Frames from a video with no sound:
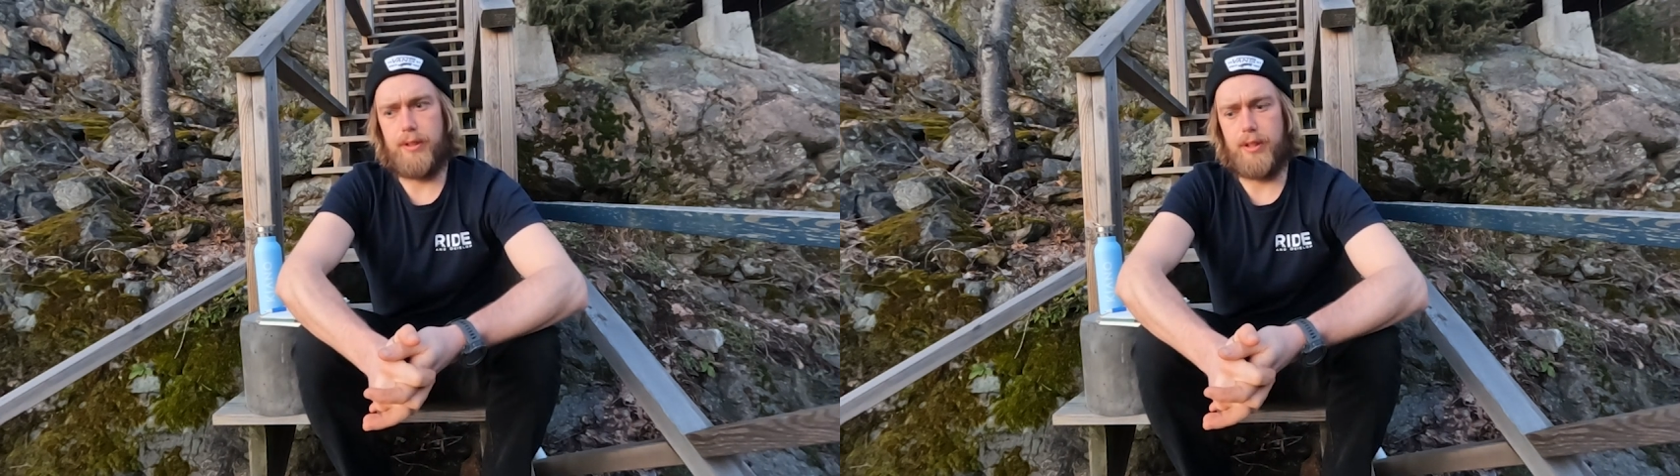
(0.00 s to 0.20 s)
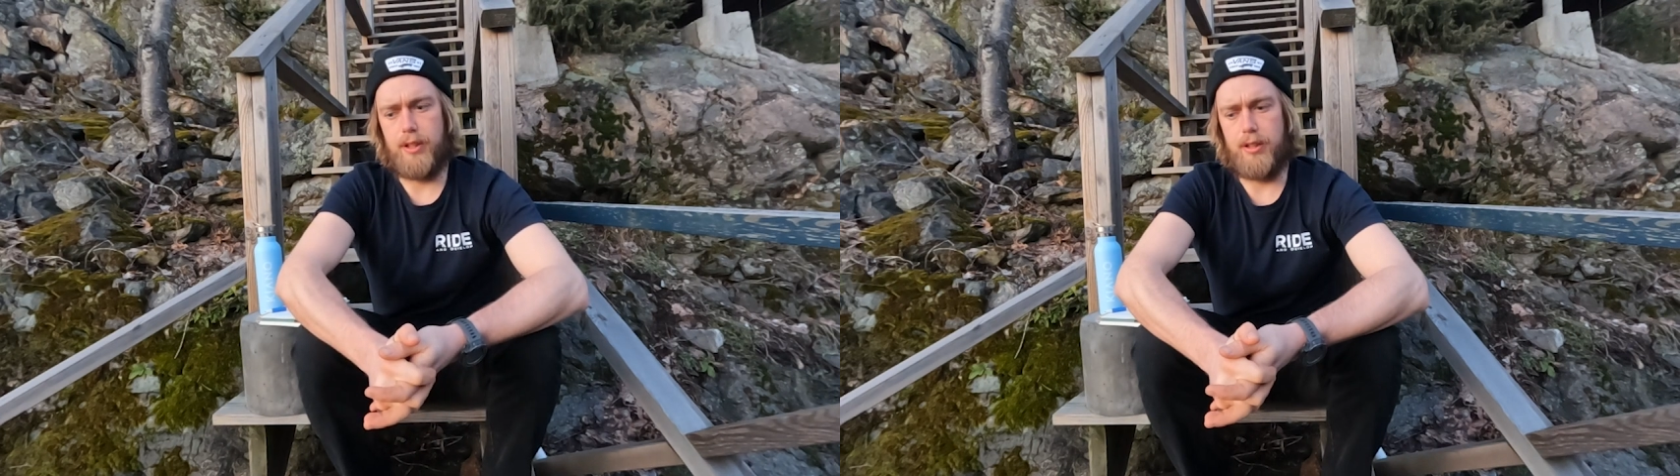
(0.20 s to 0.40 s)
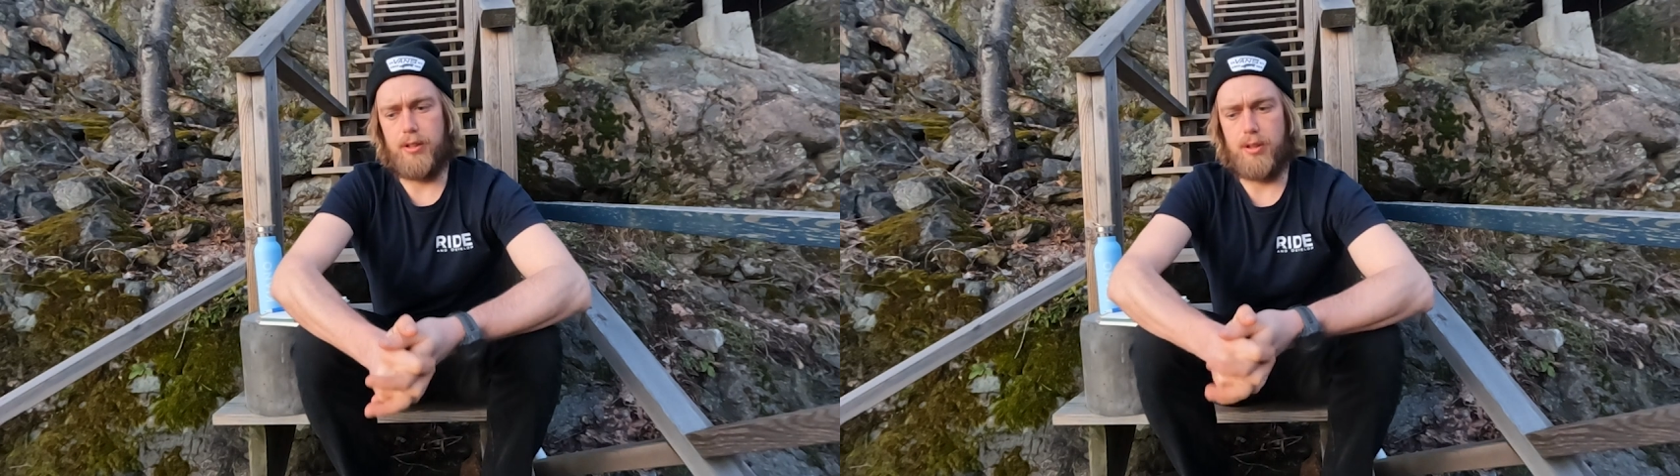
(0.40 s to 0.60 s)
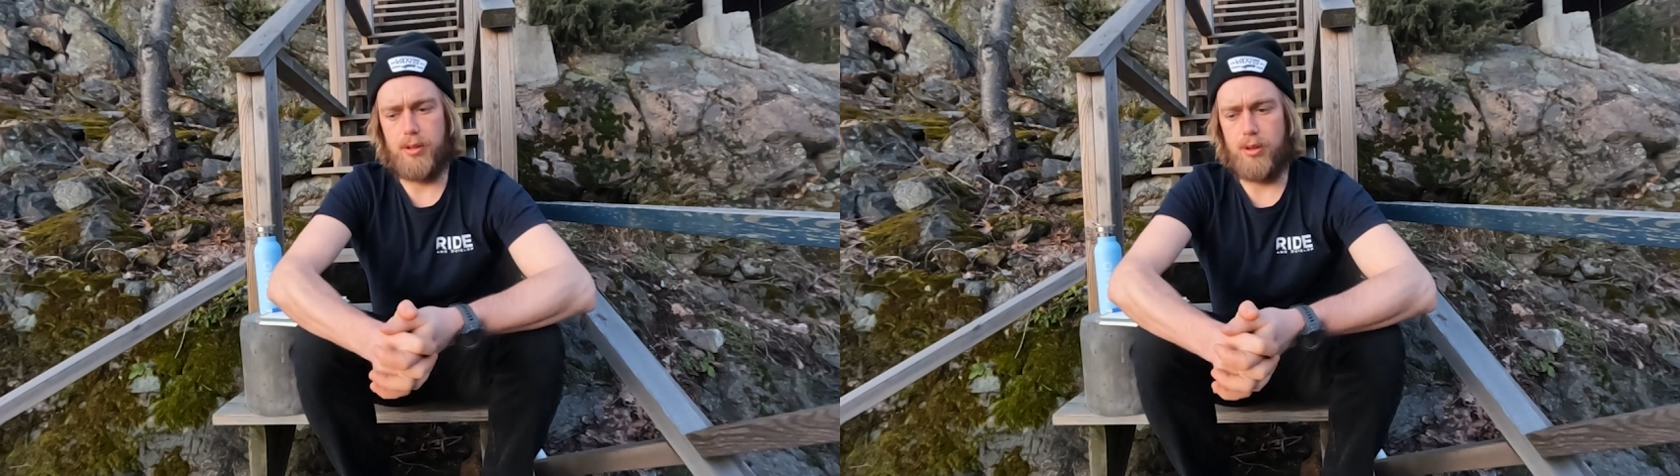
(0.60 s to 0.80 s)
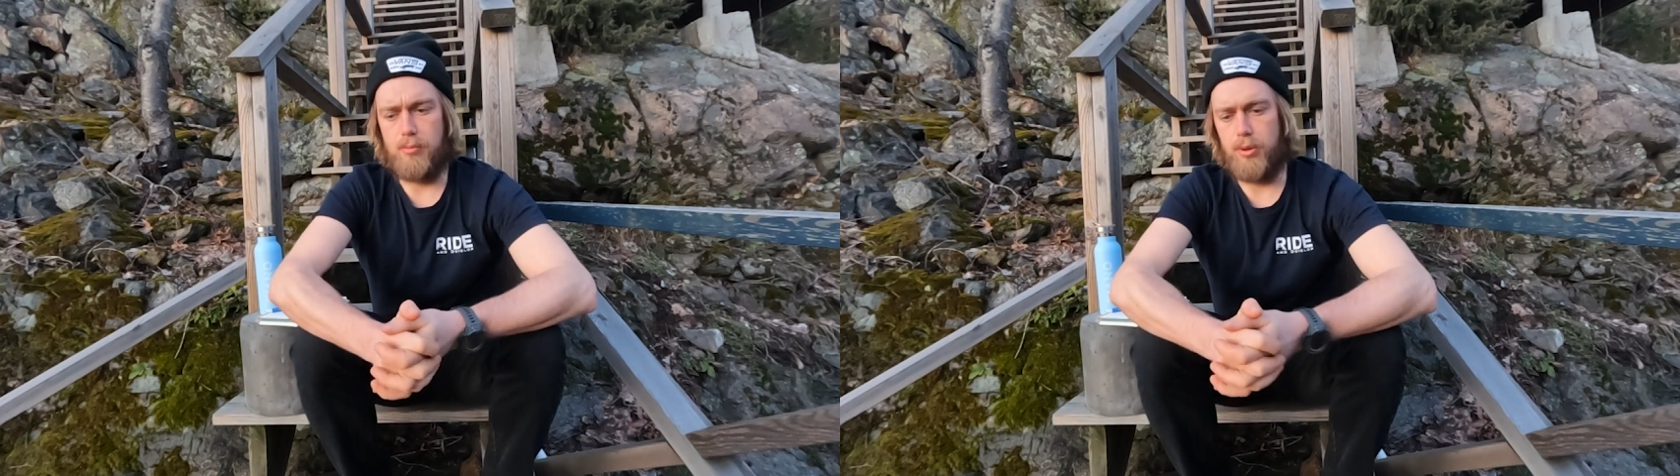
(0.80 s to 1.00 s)
a
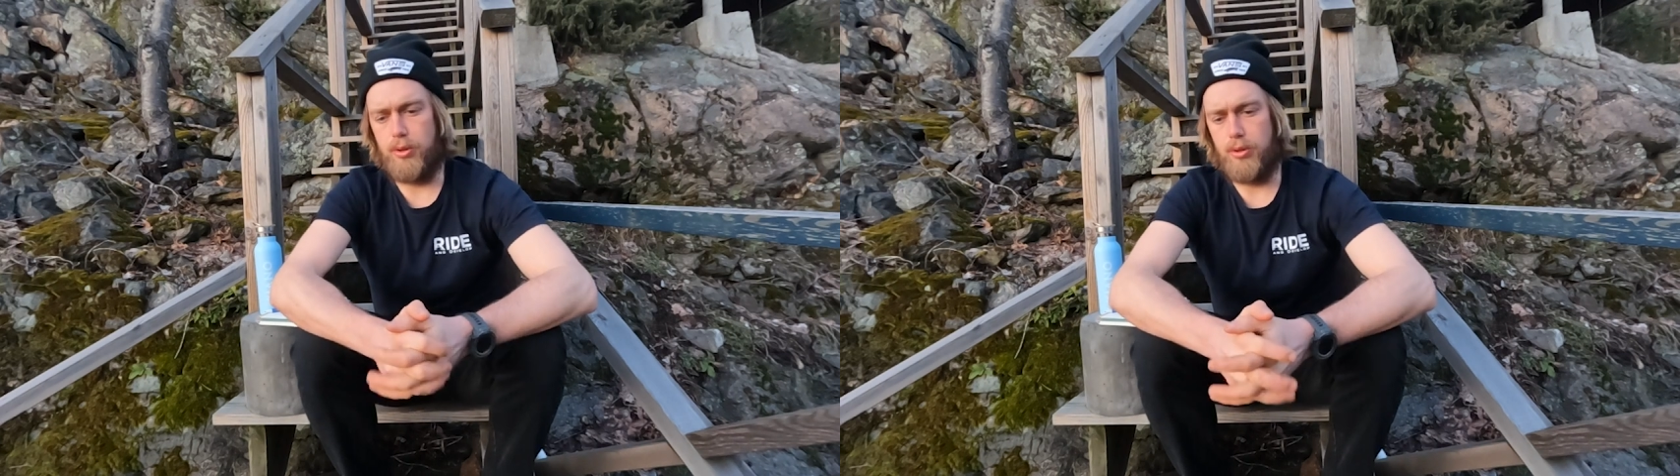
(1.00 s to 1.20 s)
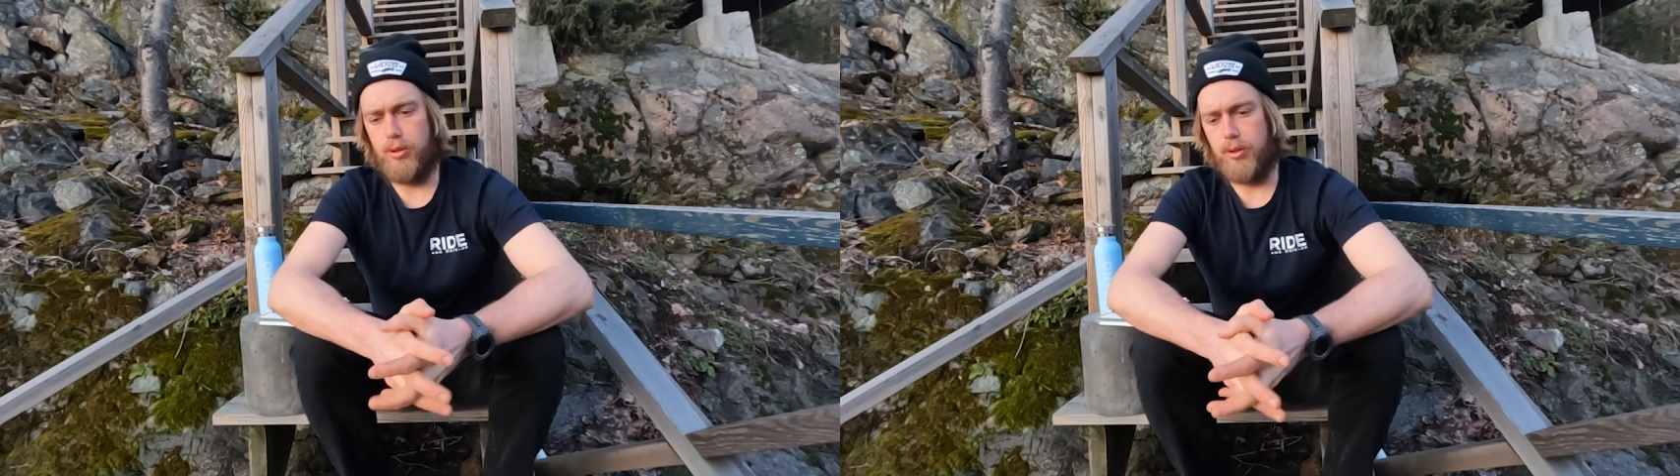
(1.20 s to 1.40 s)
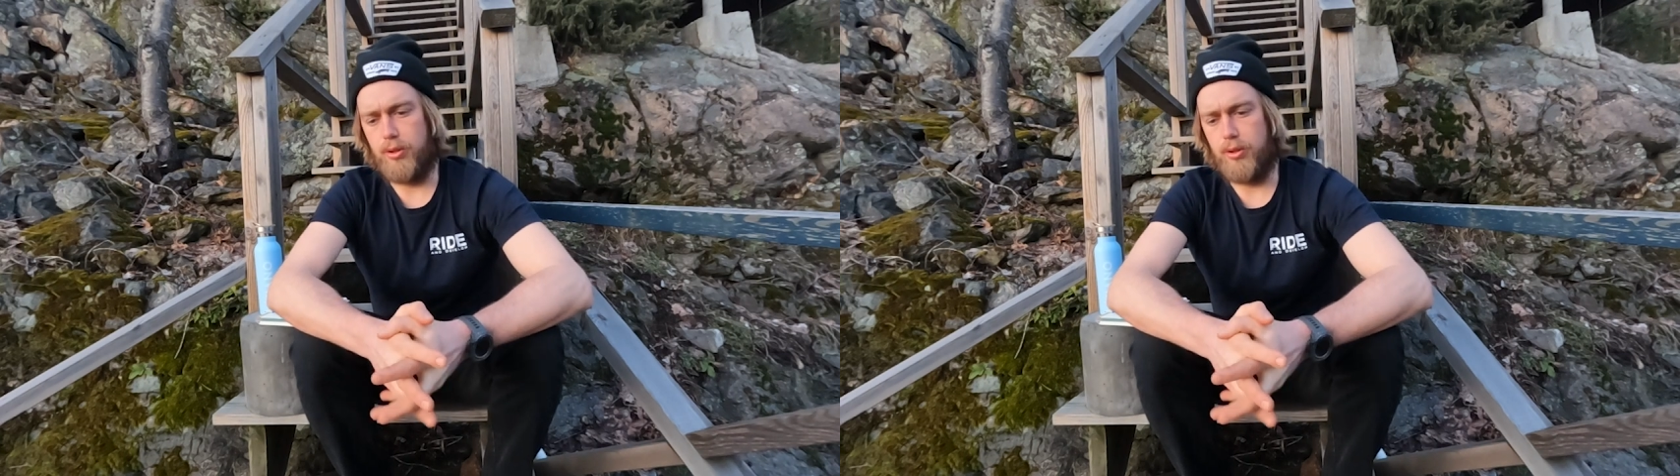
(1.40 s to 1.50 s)
lot more